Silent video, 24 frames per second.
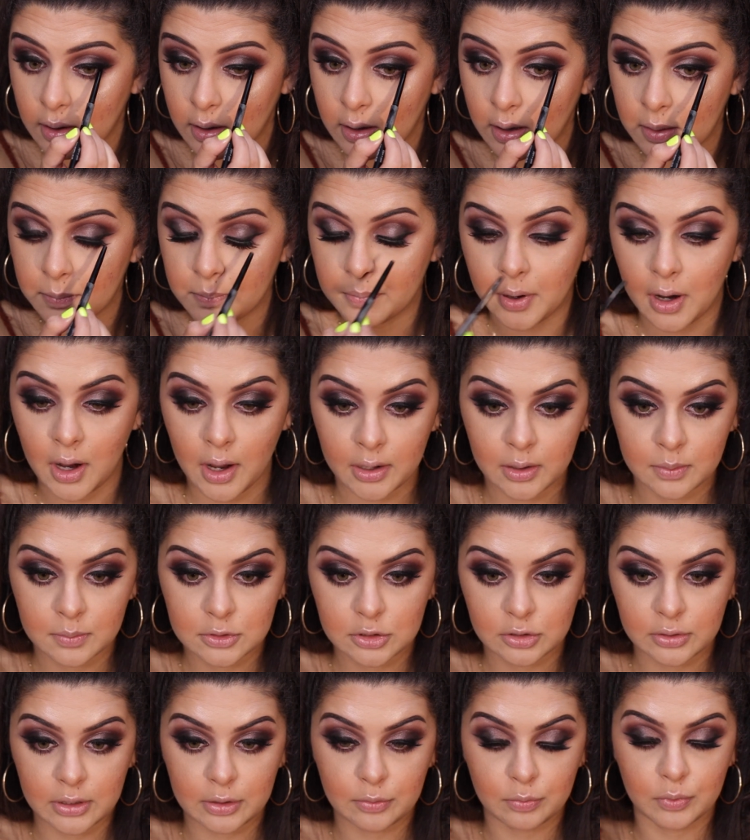and bottom,
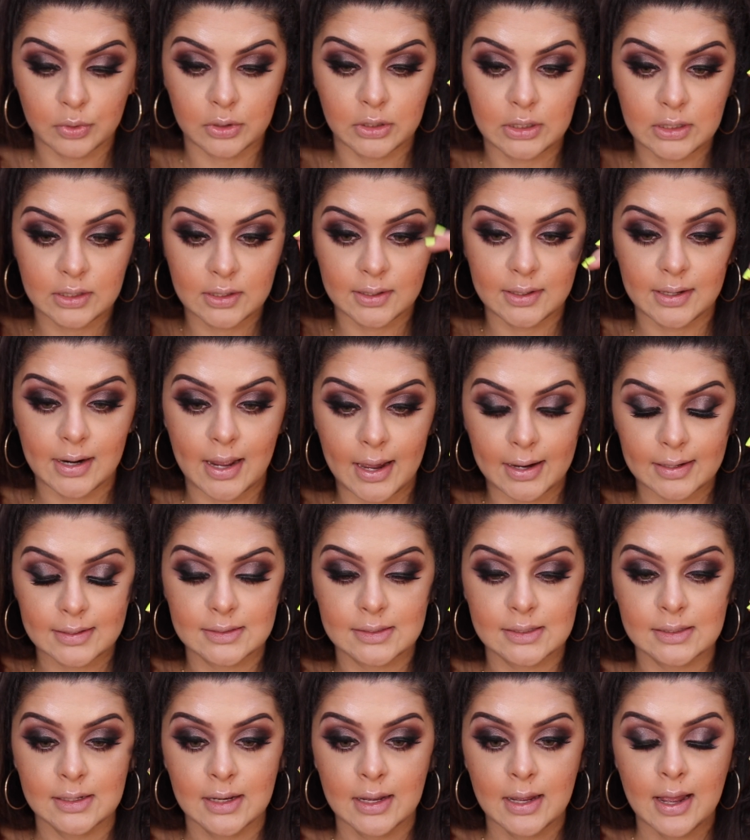to like really
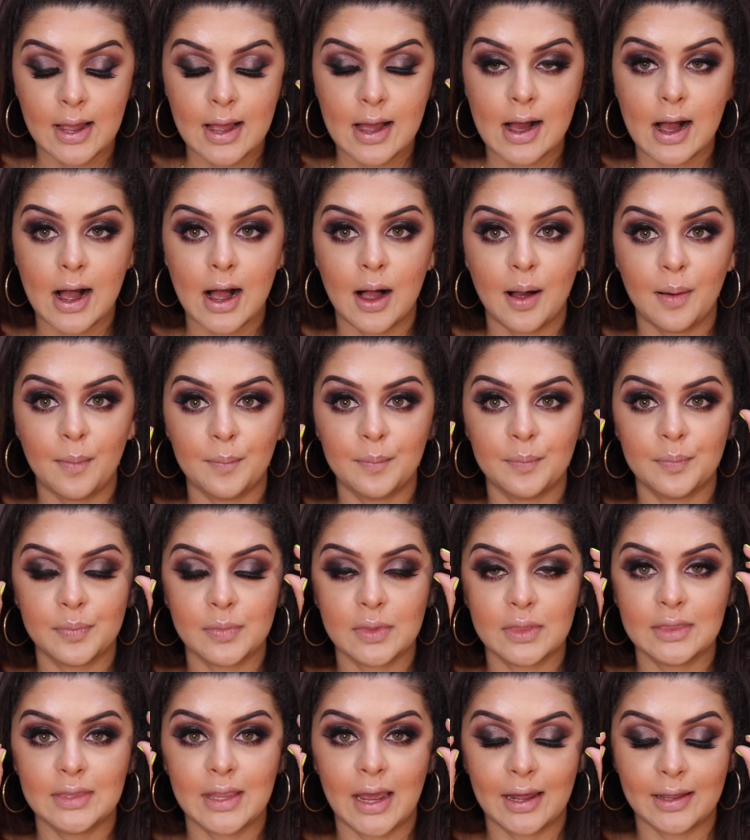connect
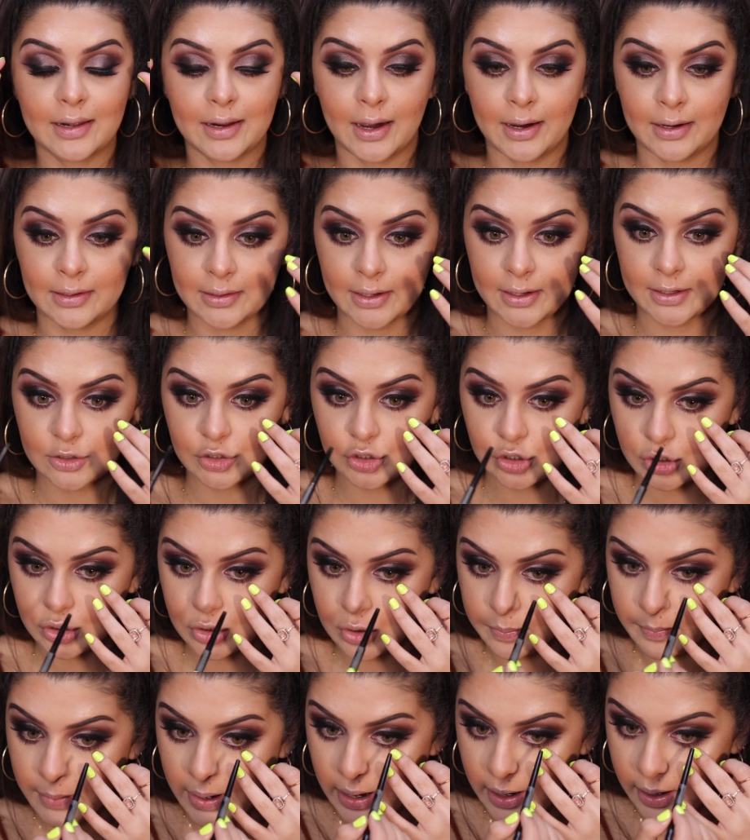that eyelash
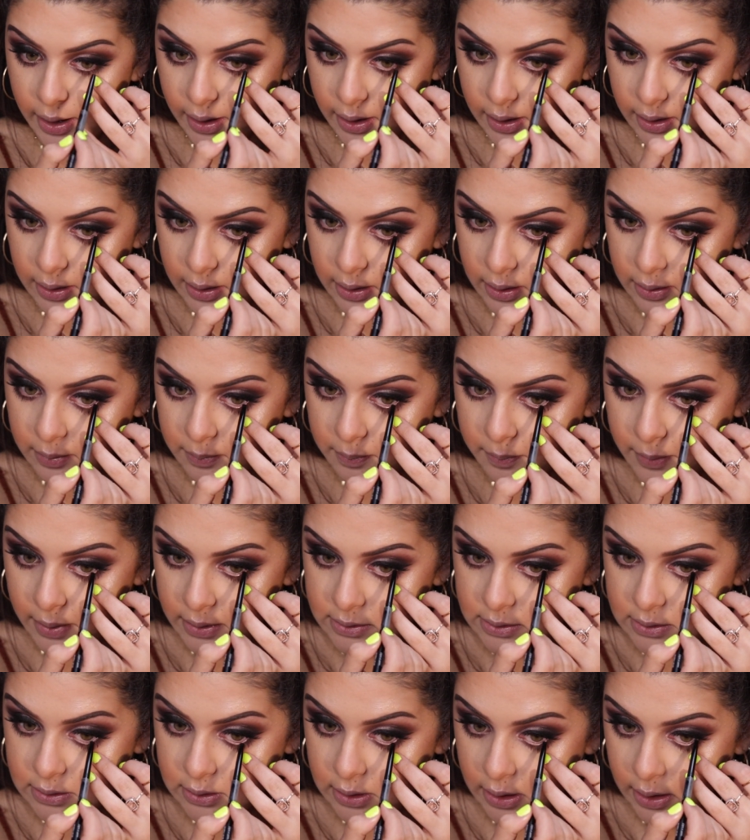to my
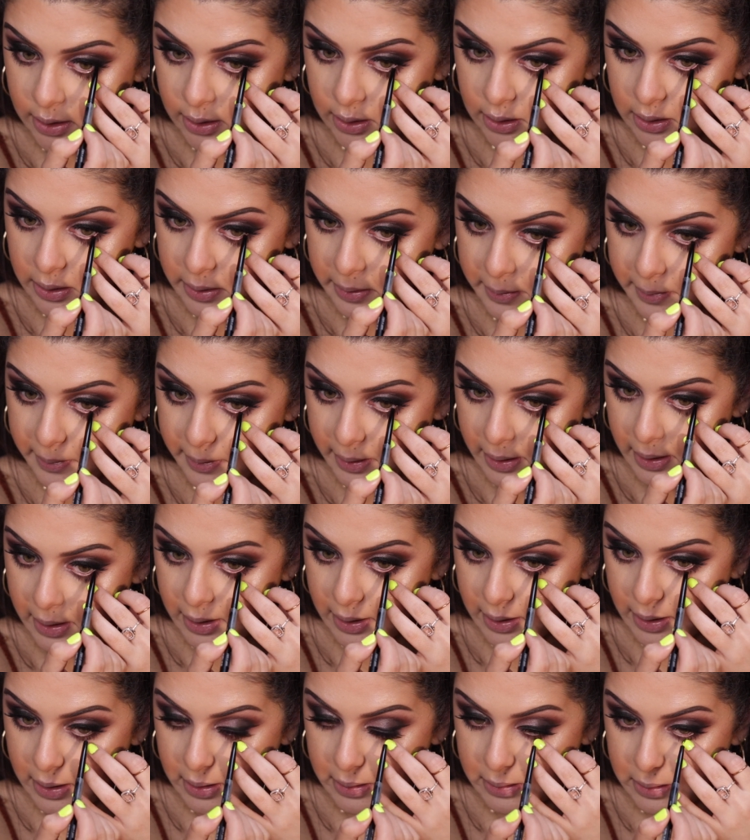mascara.
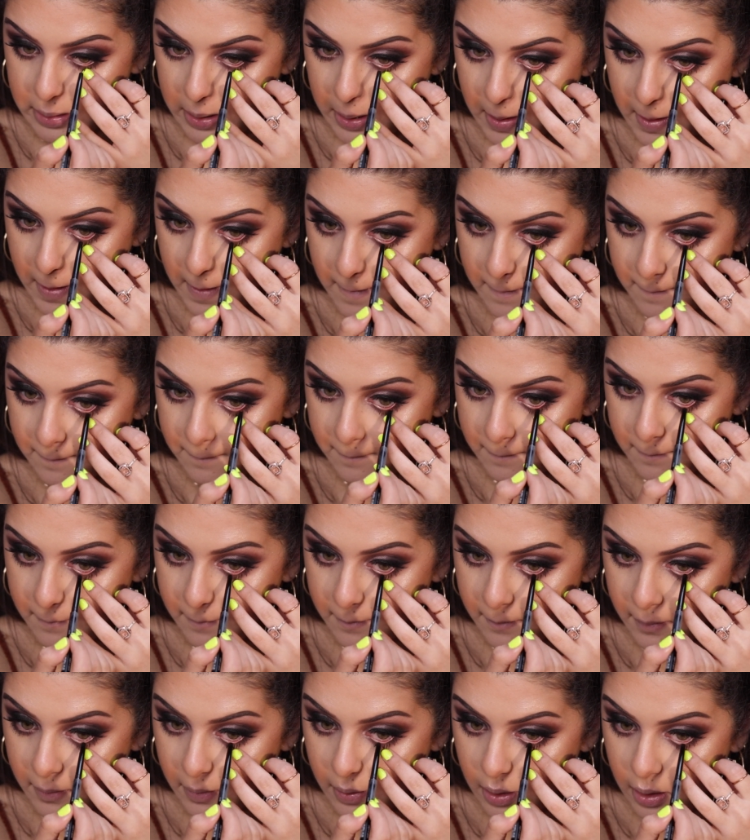And
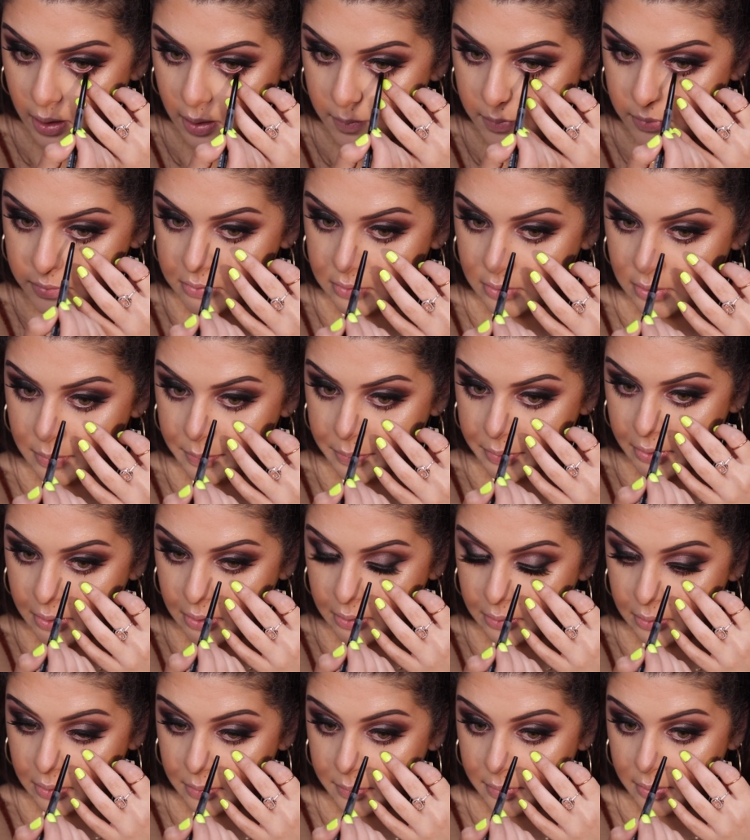I'm also going to put
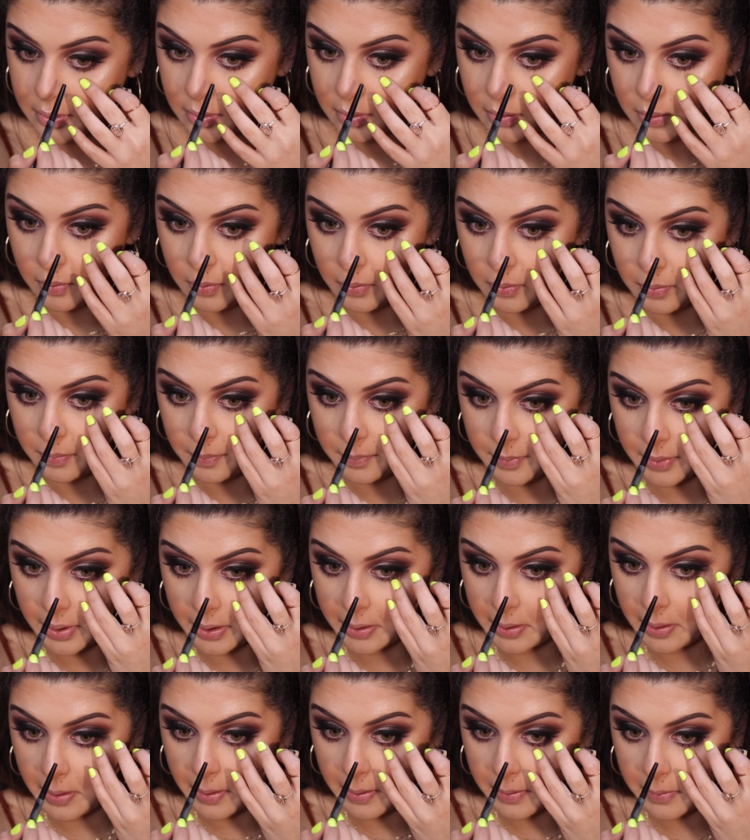a little bit, oh my
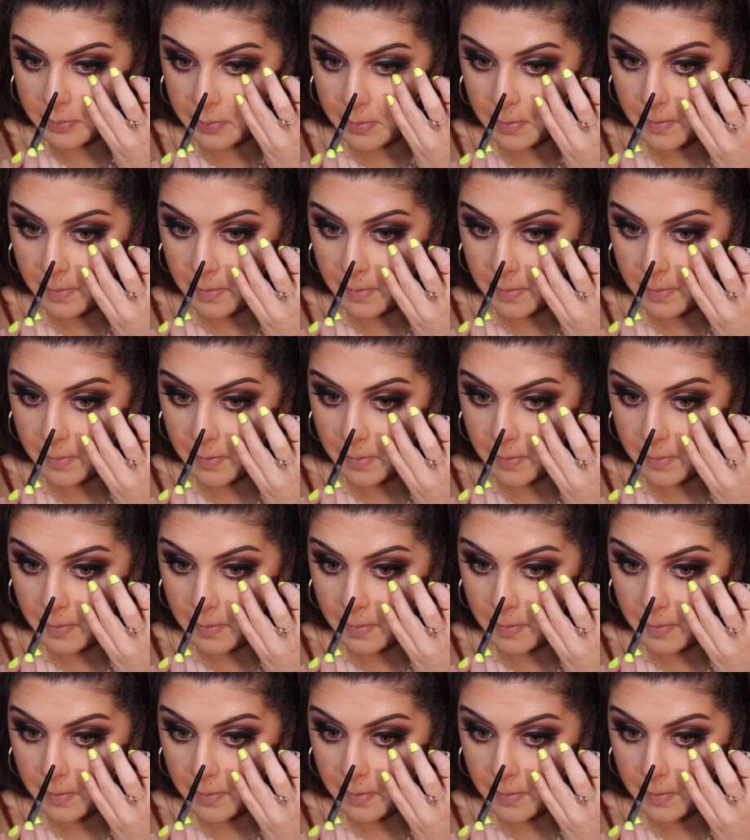gosh,